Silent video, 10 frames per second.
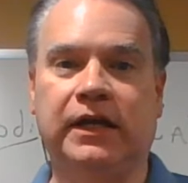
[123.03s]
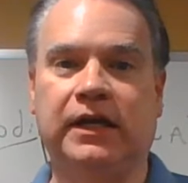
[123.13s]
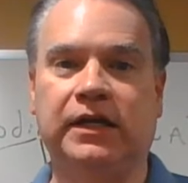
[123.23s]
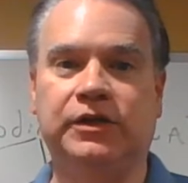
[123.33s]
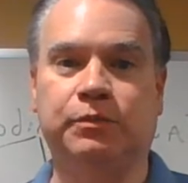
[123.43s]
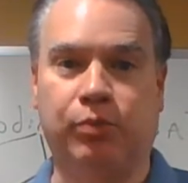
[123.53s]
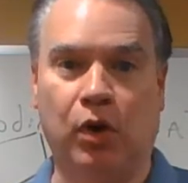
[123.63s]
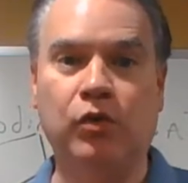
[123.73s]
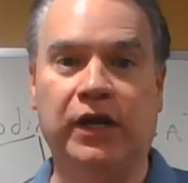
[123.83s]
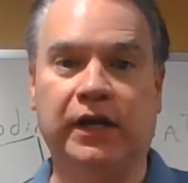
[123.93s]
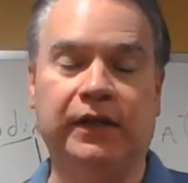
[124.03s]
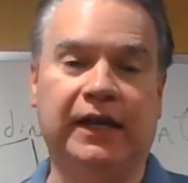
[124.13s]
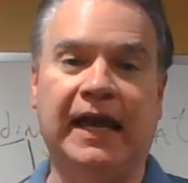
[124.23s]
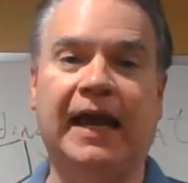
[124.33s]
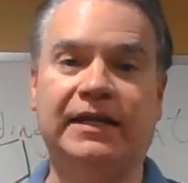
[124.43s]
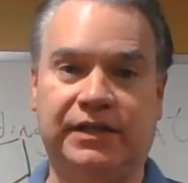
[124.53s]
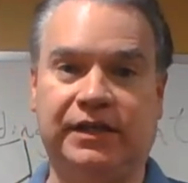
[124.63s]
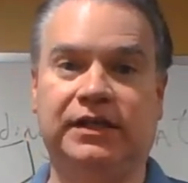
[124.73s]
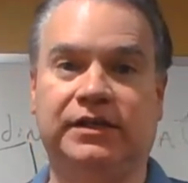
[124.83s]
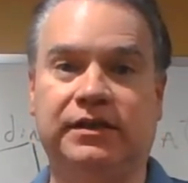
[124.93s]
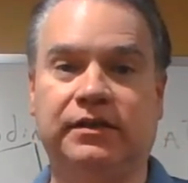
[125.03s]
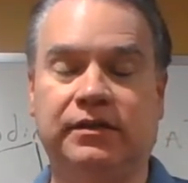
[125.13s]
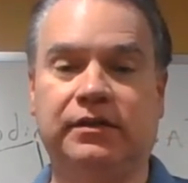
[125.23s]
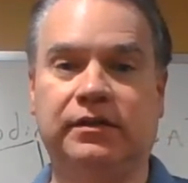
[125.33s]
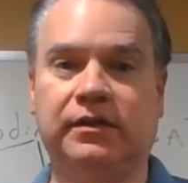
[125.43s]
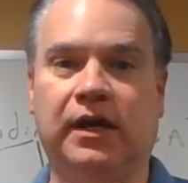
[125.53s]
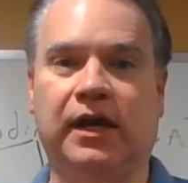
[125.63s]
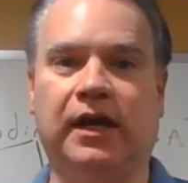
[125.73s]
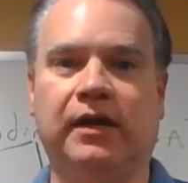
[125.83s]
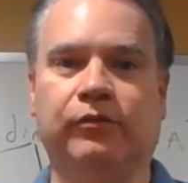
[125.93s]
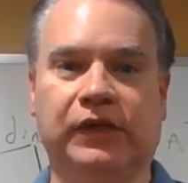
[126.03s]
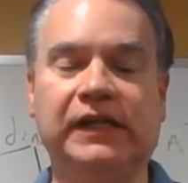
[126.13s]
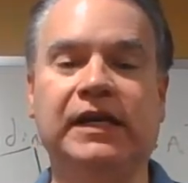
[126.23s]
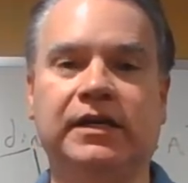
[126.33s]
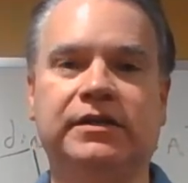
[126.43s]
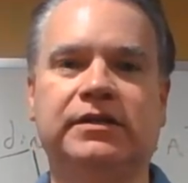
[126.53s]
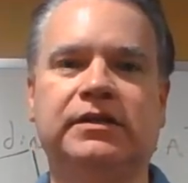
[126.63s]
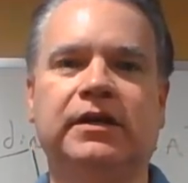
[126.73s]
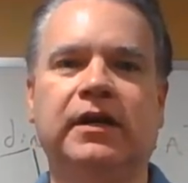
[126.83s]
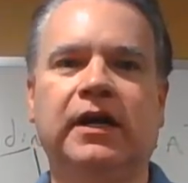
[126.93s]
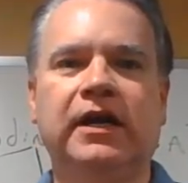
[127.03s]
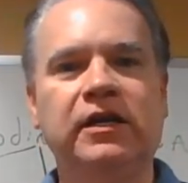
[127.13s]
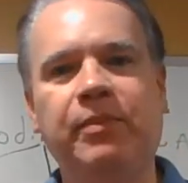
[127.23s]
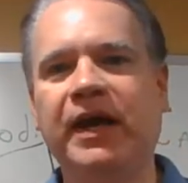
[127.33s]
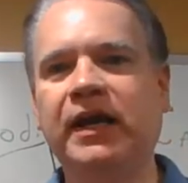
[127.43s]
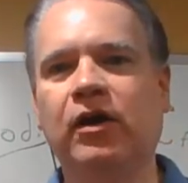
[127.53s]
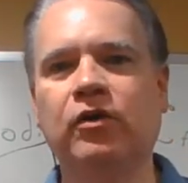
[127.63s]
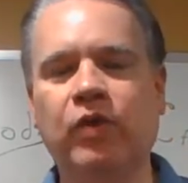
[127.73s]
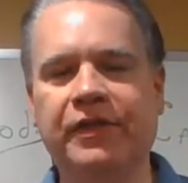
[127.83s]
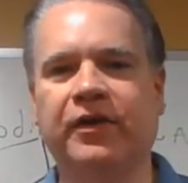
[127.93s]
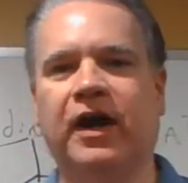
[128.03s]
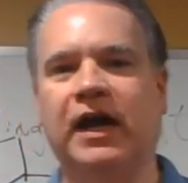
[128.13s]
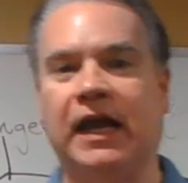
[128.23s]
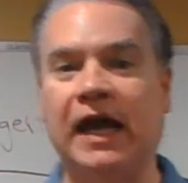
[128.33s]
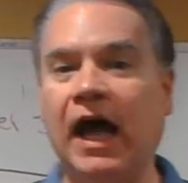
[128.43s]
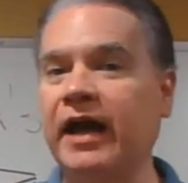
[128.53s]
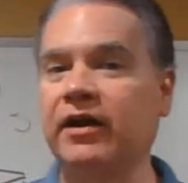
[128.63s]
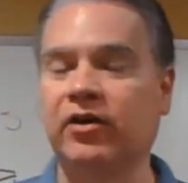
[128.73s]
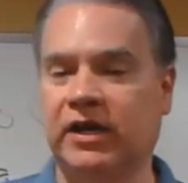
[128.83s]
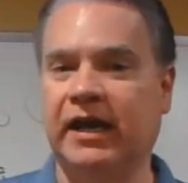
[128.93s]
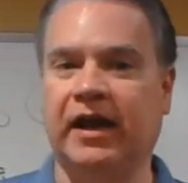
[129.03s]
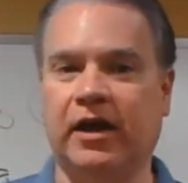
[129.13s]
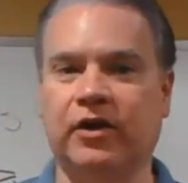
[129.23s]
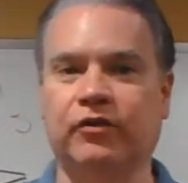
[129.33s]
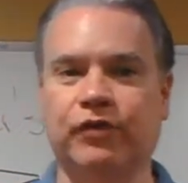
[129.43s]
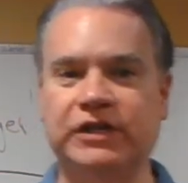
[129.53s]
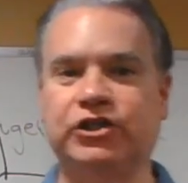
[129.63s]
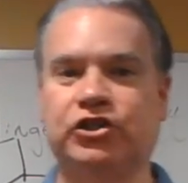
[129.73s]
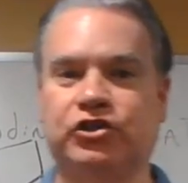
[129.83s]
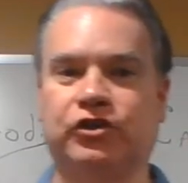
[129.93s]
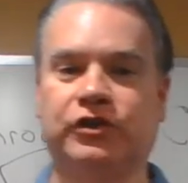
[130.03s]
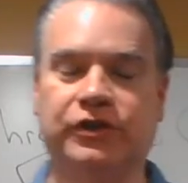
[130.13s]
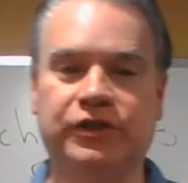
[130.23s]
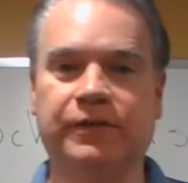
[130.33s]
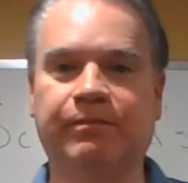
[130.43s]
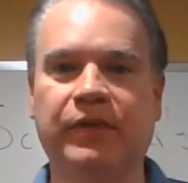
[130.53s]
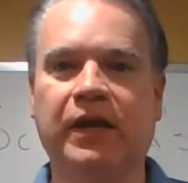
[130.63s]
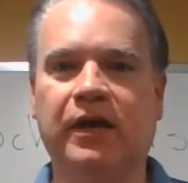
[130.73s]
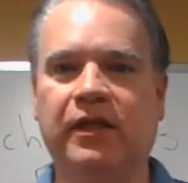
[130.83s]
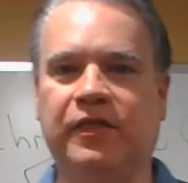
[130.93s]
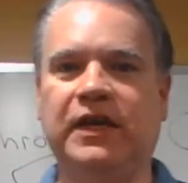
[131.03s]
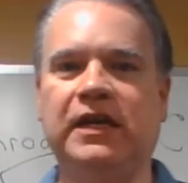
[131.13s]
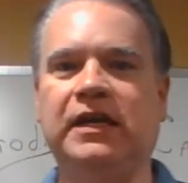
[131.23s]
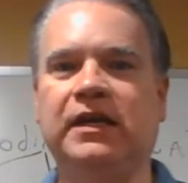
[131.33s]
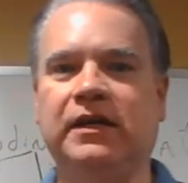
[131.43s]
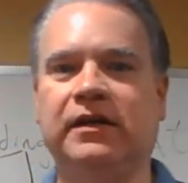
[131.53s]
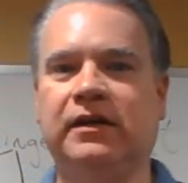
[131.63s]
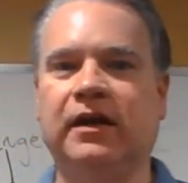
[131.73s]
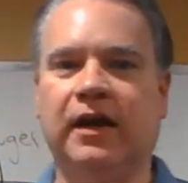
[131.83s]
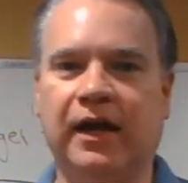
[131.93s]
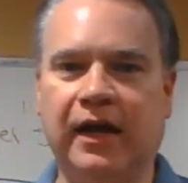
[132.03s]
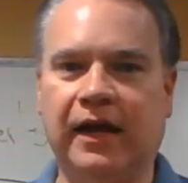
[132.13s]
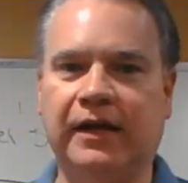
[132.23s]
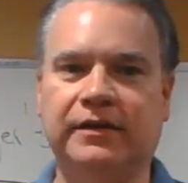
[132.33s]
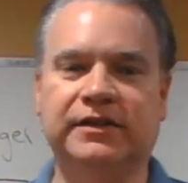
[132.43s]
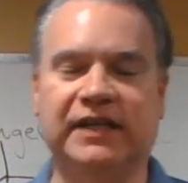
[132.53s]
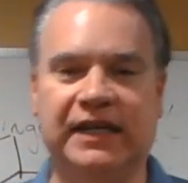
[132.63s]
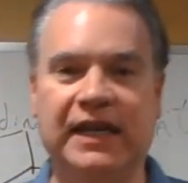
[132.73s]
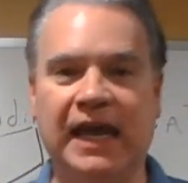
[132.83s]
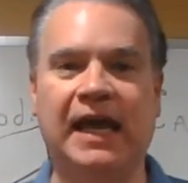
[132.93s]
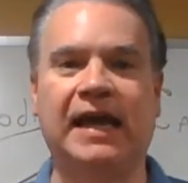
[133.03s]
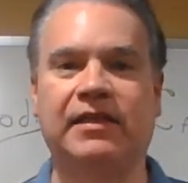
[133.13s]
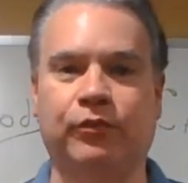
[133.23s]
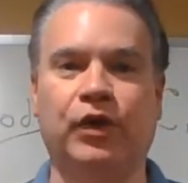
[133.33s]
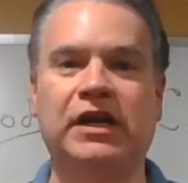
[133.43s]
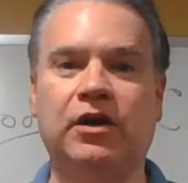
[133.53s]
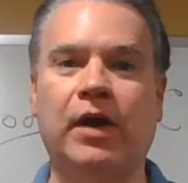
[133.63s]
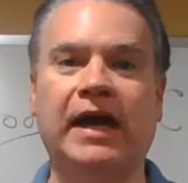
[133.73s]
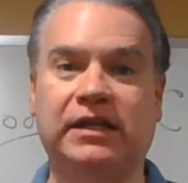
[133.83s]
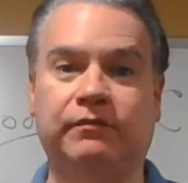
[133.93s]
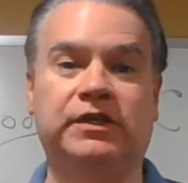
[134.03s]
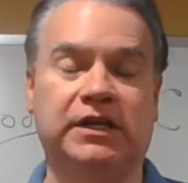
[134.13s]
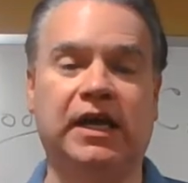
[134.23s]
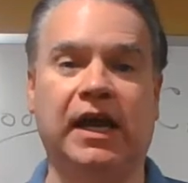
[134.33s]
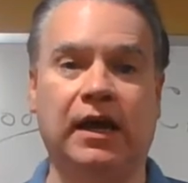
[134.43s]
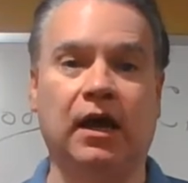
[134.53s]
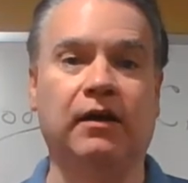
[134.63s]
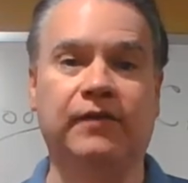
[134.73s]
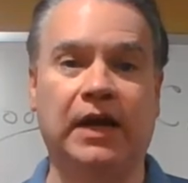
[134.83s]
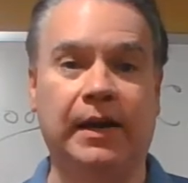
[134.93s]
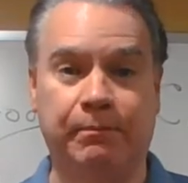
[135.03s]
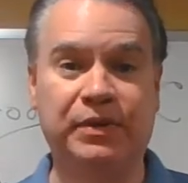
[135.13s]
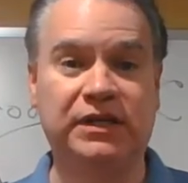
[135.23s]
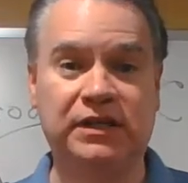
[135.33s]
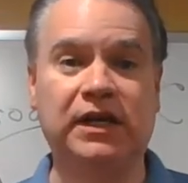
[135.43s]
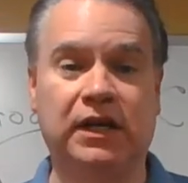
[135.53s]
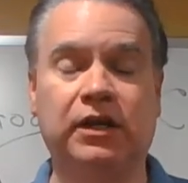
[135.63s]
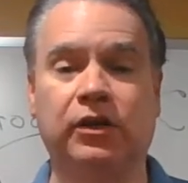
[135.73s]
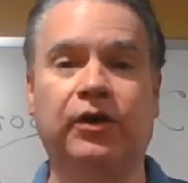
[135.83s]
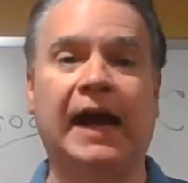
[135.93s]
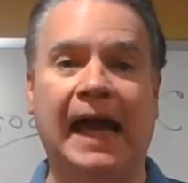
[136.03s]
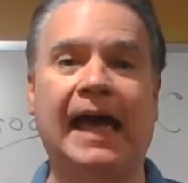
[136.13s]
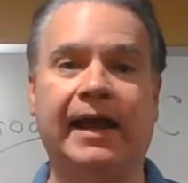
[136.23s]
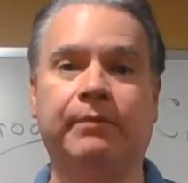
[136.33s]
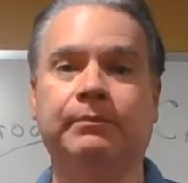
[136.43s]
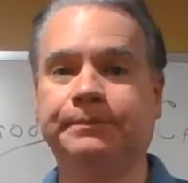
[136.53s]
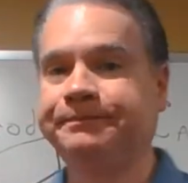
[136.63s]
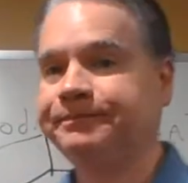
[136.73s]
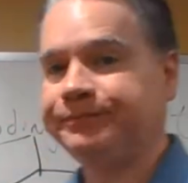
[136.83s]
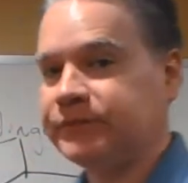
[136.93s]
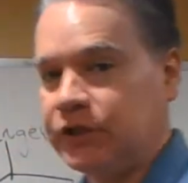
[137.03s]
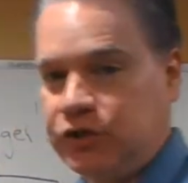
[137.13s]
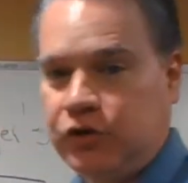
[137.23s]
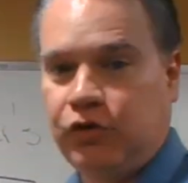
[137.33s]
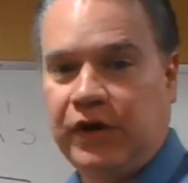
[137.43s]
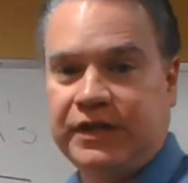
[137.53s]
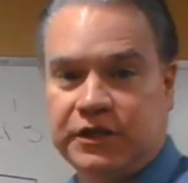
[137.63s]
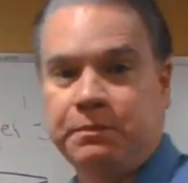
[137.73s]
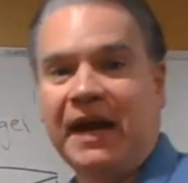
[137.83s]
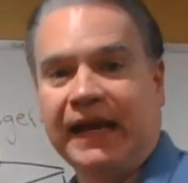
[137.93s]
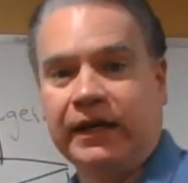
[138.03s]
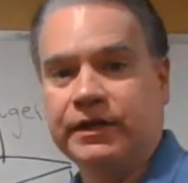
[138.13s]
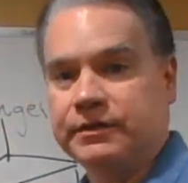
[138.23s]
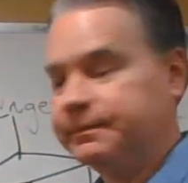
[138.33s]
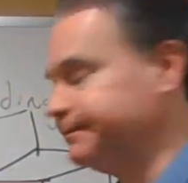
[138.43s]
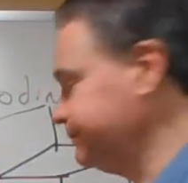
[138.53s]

is broken and the gas is released, depending on whether a Geiger counter registers the decay, the radioactive decay of a particular atom. So you create this mechanism.